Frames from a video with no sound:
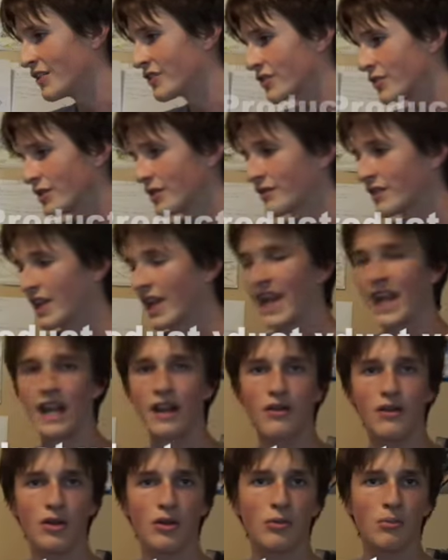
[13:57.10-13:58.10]
sort of the
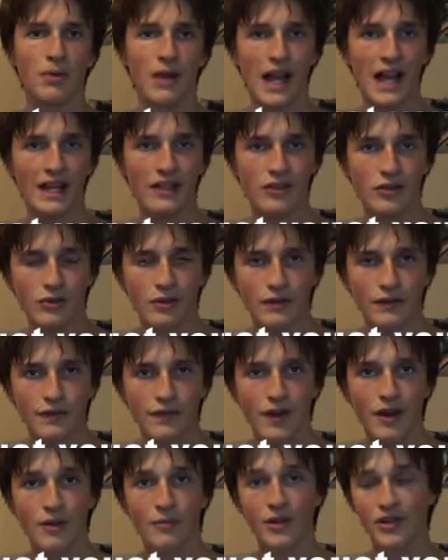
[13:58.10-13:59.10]
Arial Black sort of
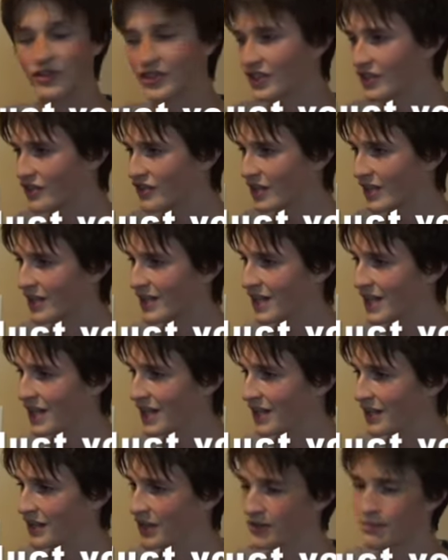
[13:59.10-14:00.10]
font where it's just like
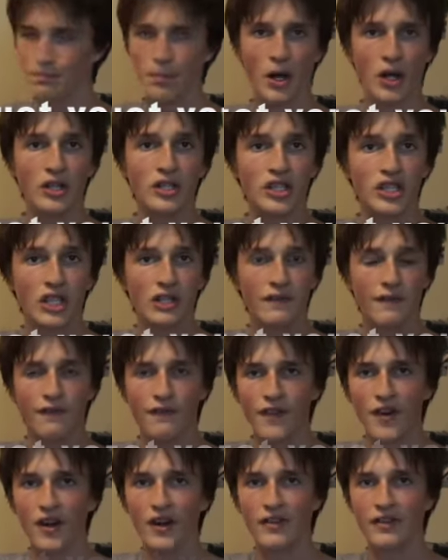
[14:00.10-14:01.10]
this pungent
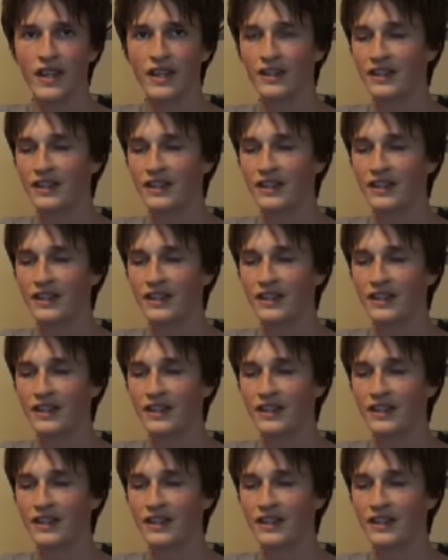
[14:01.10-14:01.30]
font that